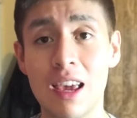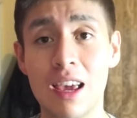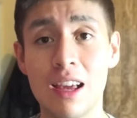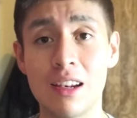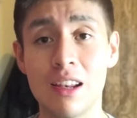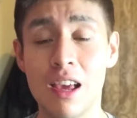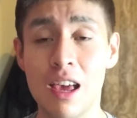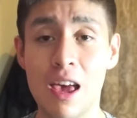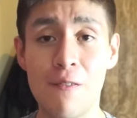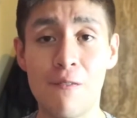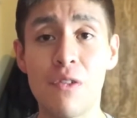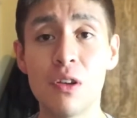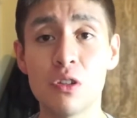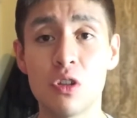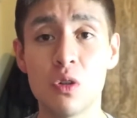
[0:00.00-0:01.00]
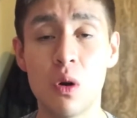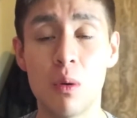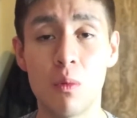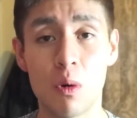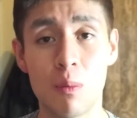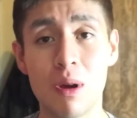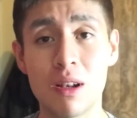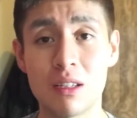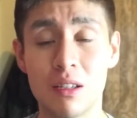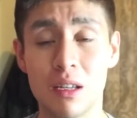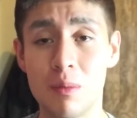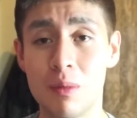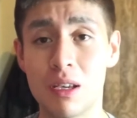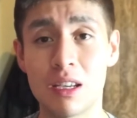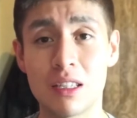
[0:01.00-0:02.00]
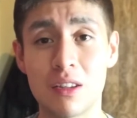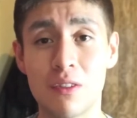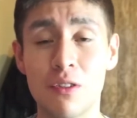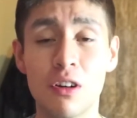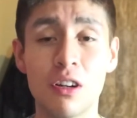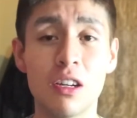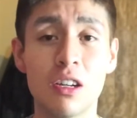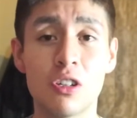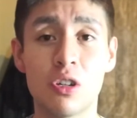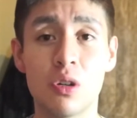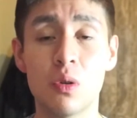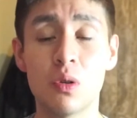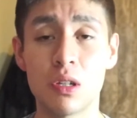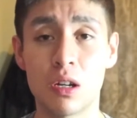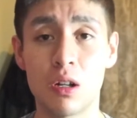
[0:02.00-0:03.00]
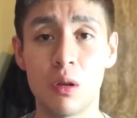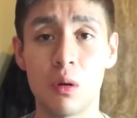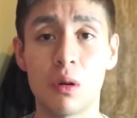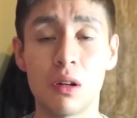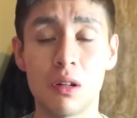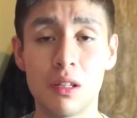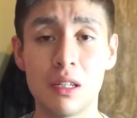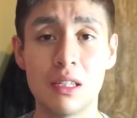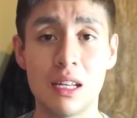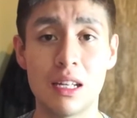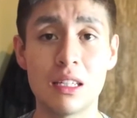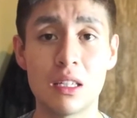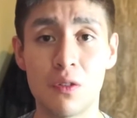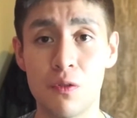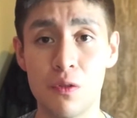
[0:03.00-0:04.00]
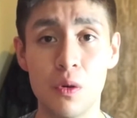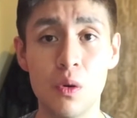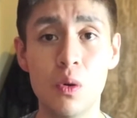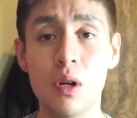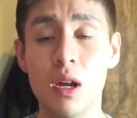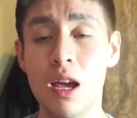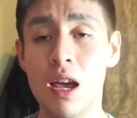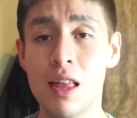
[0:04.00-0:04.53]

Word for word: And it fills you up more mentally because if you're gonna choose a calorically dense food,